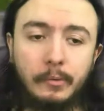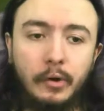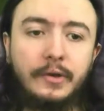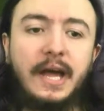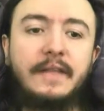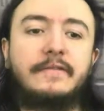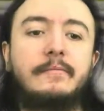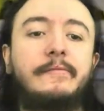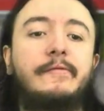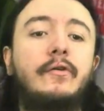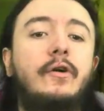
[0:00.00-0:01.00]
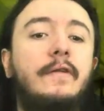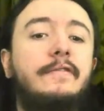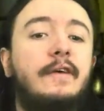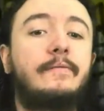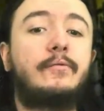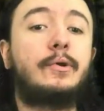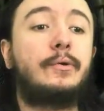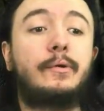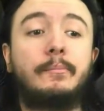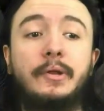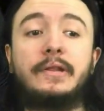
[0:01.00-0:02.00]
the mod adds some fun content when you
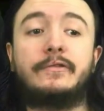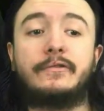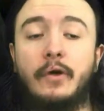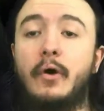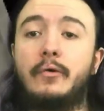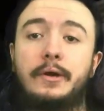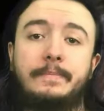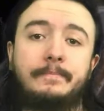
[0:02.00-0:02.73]
complete the story.